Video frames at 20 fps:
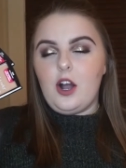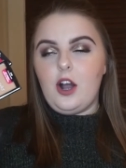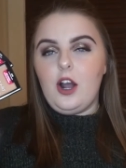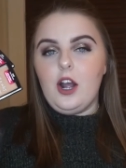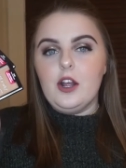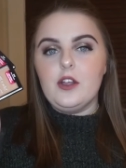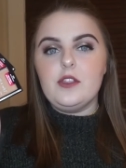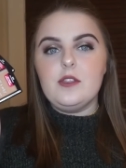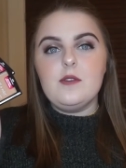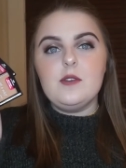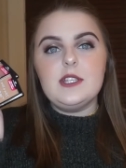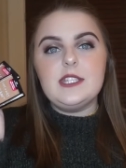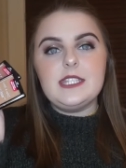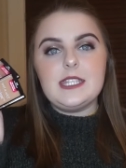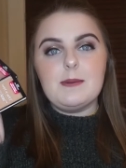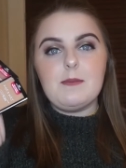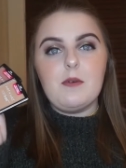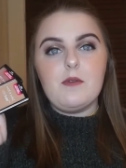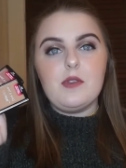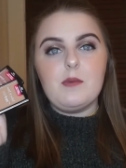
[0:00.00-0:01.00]
are
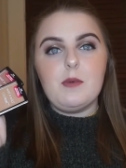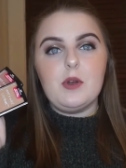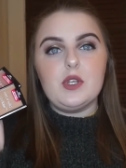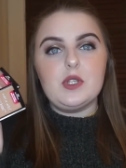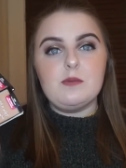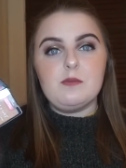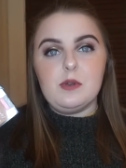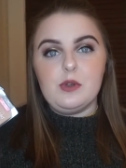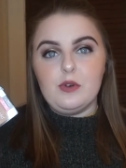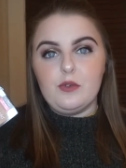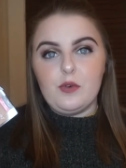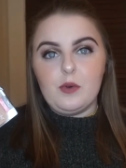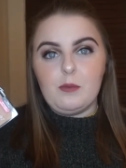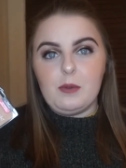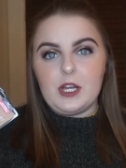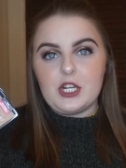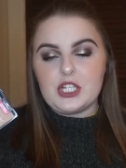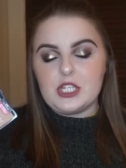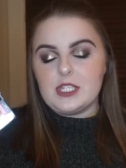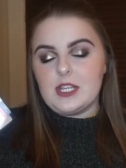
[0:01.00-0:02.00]
some of the most beautiful
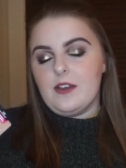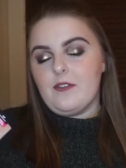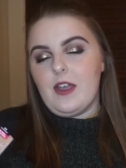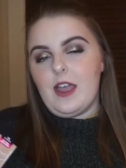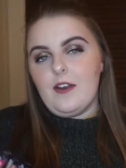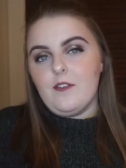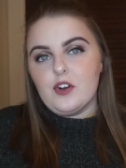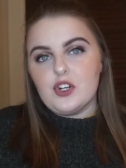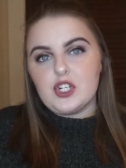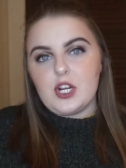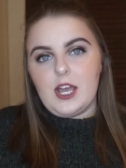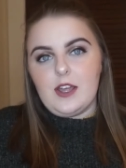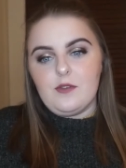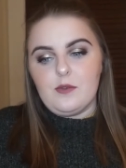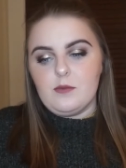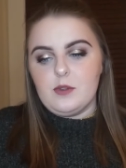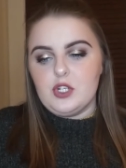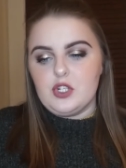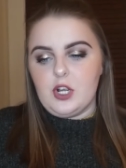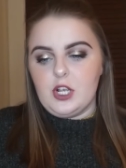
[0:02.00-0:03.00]
blushes I've ever tried
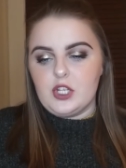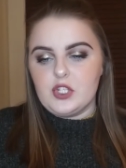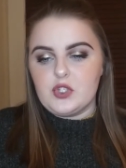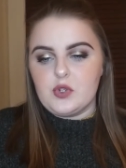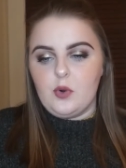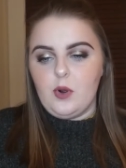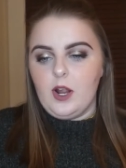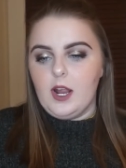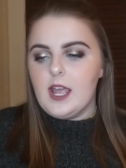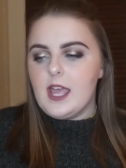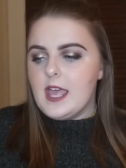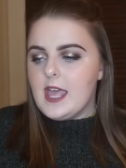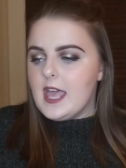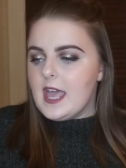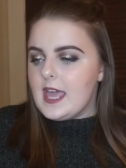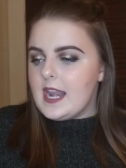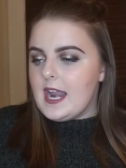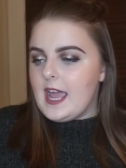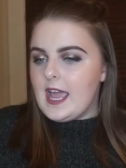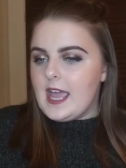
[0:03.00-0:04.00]
from the drugstore,
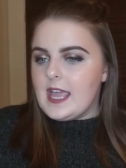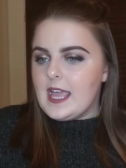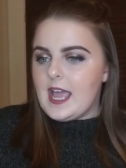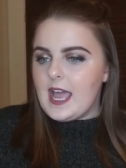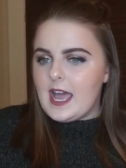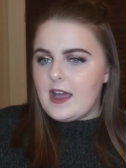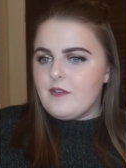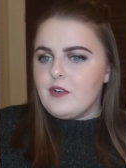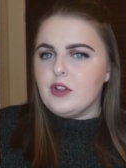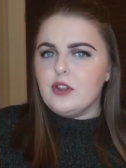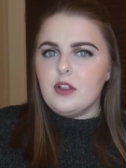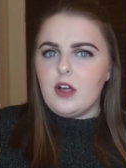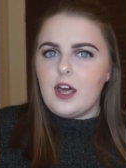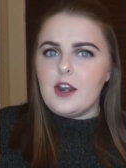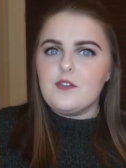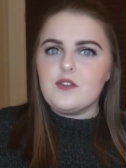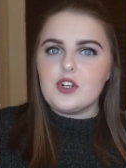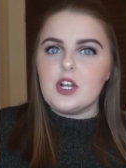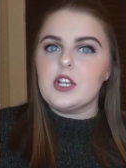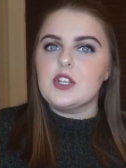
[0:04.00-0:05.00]
and I have a lot
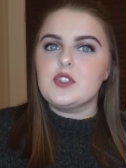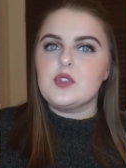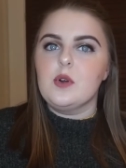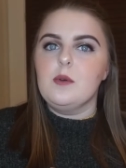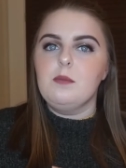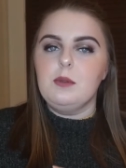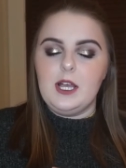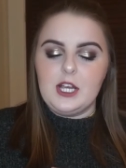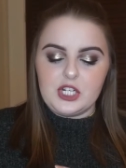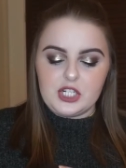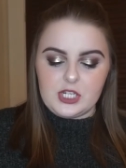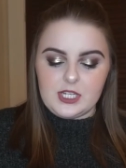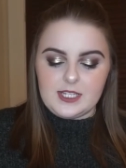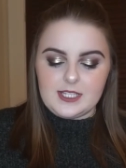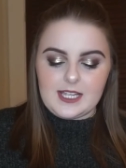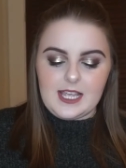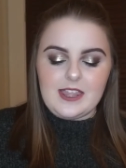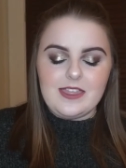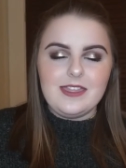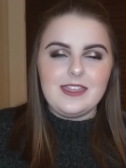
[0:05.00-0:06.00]
of drugstore
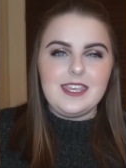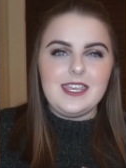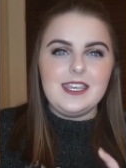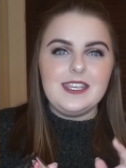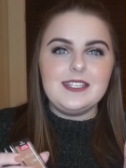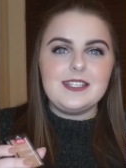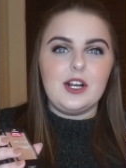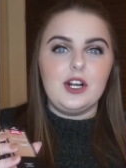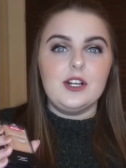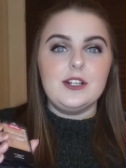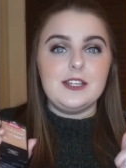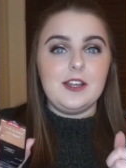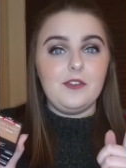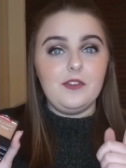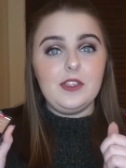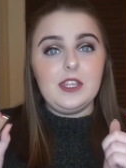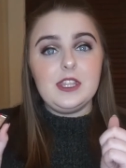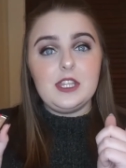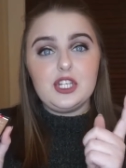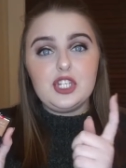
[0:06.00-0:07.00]
blushes, and these are
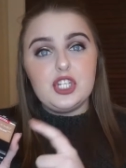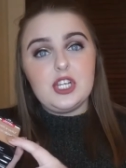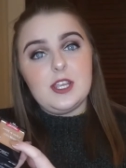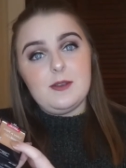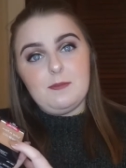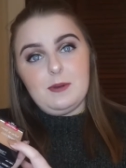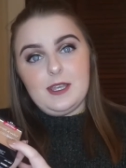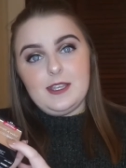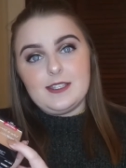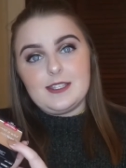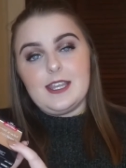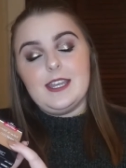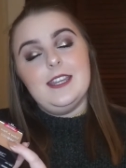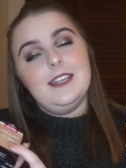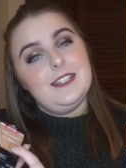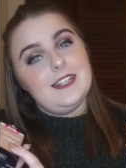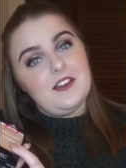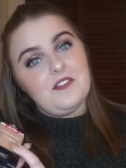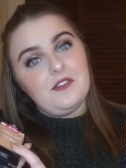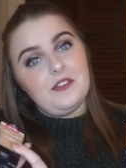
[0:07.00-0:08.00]
definitely the cheapest
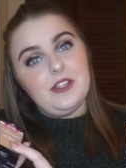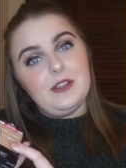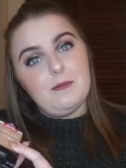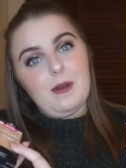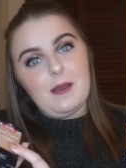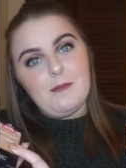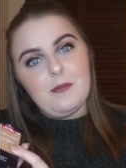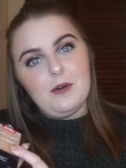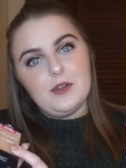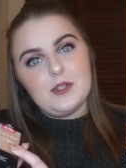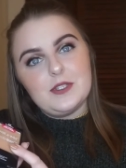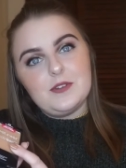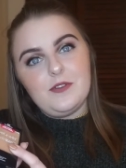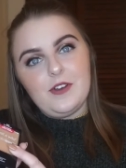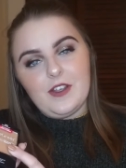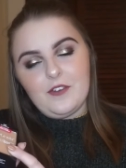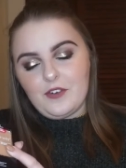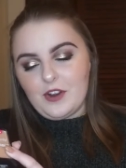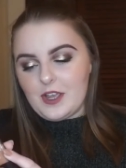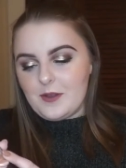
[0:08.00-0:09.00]
and definitely my most
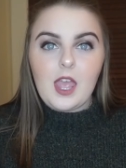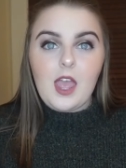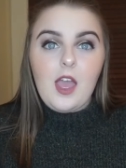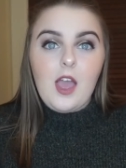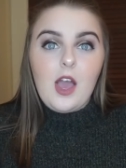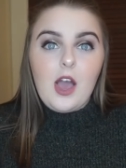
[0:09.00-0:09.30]
favorite.